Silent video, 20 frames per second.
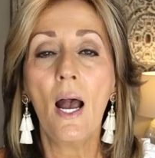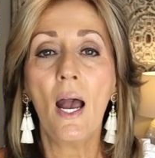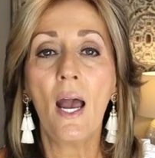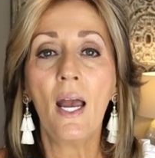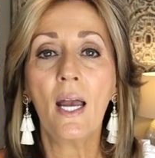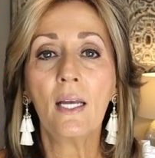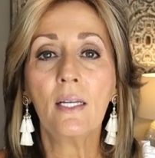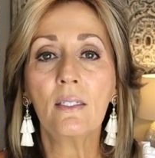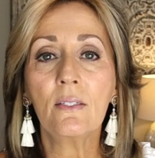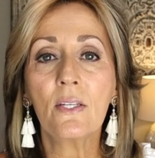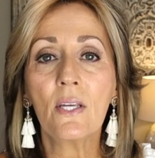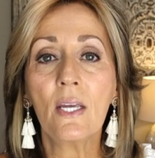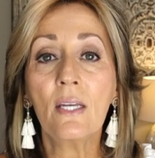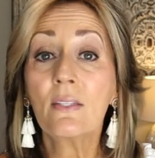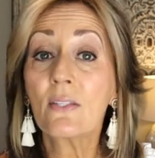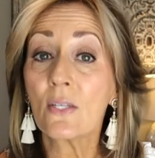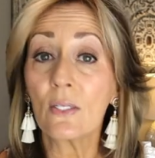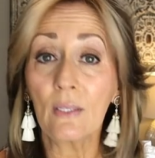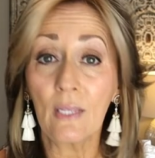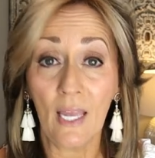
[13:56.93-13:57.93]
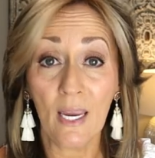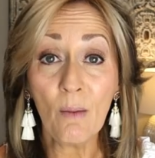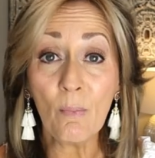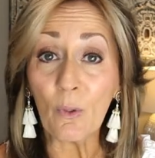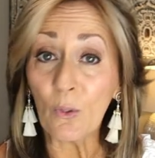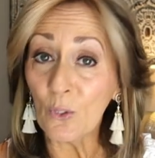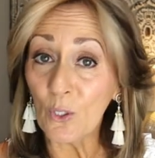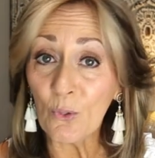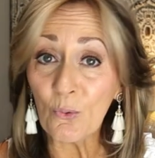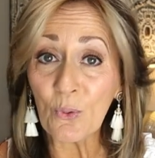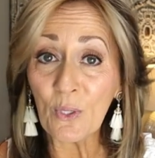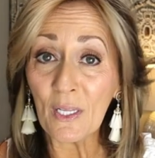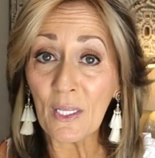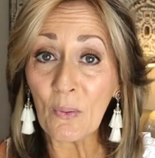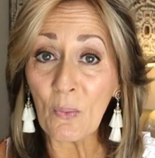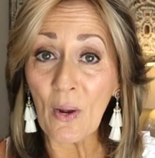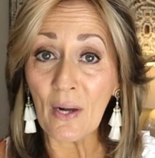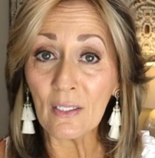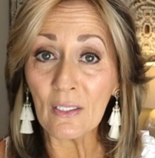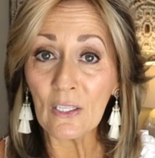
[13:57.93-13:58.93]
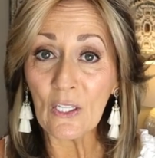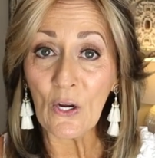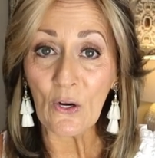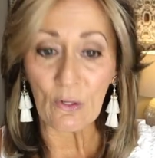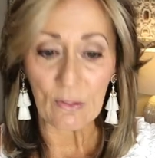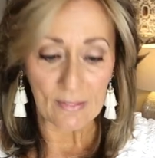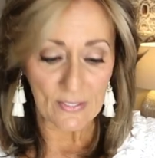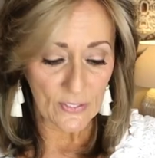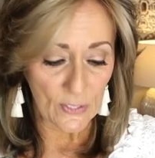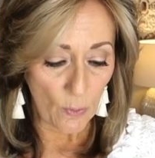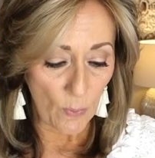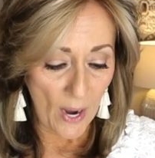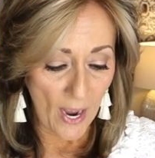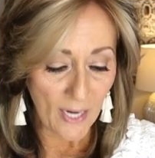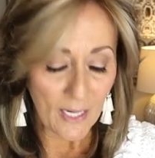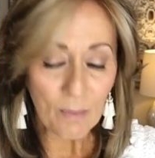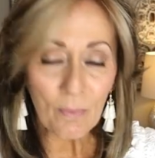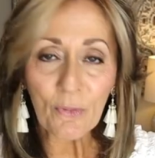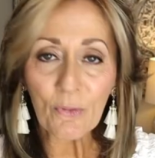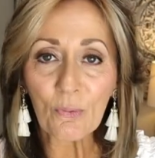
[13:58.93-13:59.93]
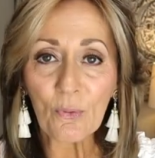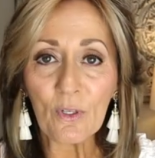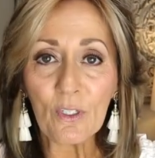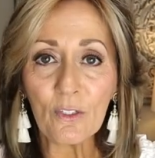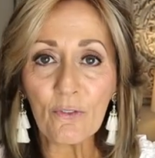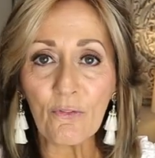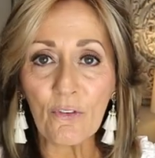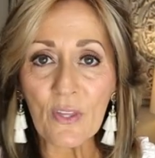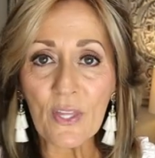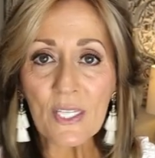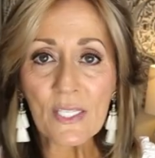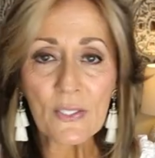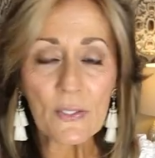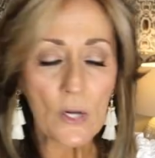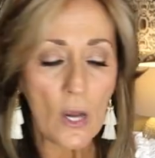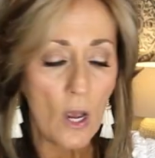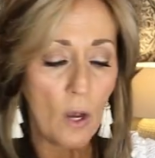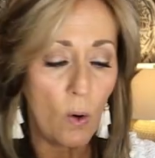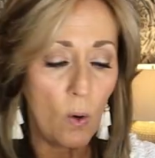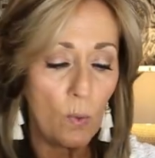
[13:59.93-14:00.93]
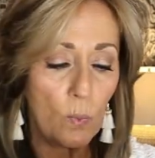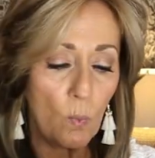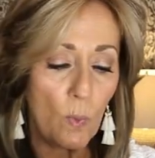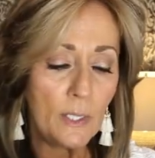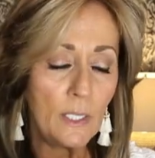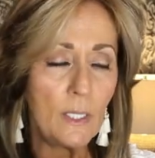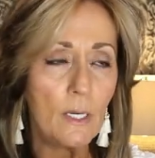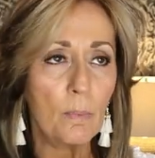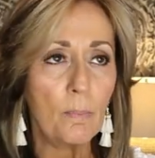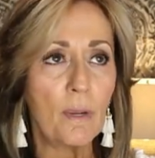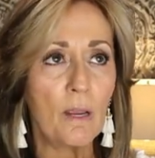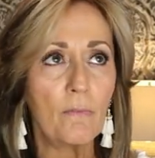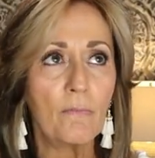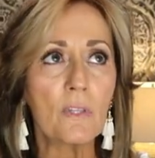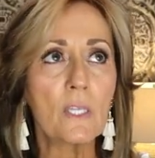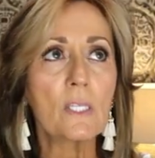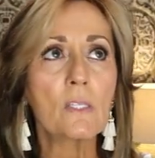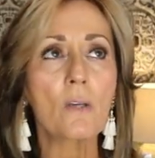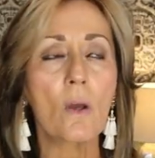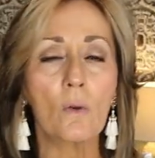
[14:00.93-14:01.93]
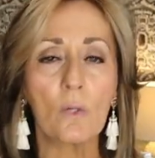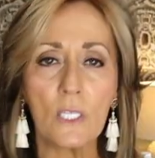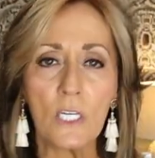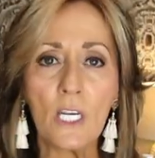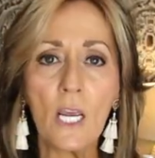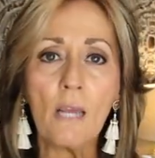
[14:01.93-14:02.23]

And it's a label you really want to learn. So I am thrilled for this coat. What did I pay for this coat?